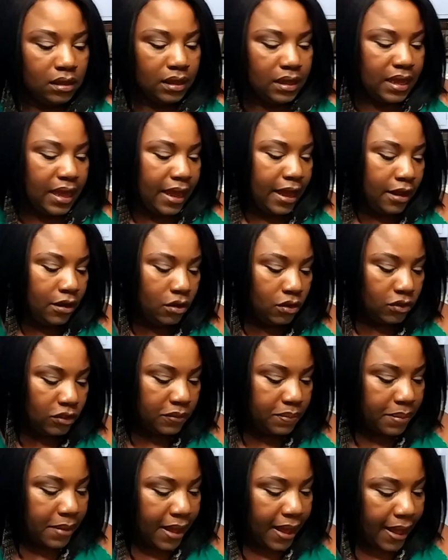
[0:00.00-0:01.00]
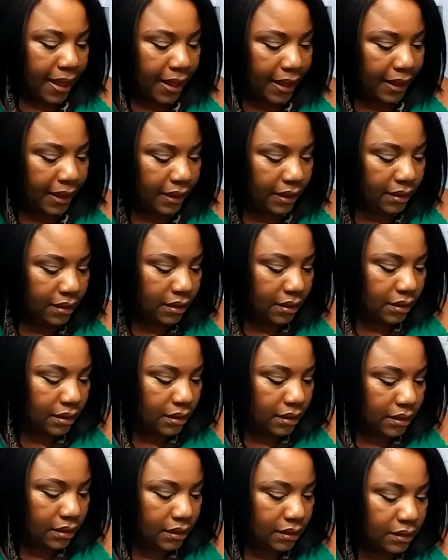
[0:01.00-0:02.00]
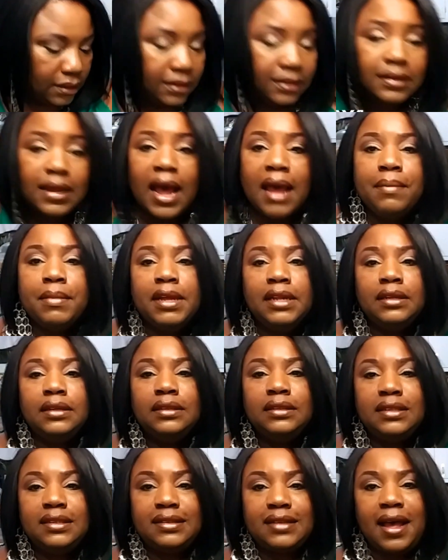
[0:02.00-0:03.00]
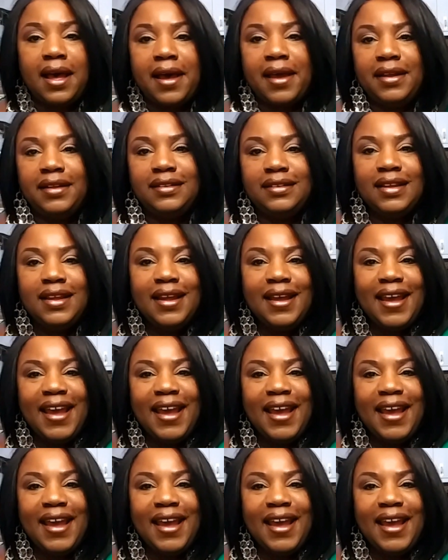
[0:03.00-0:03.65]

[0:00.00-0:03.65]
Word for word: candles by Simon Design,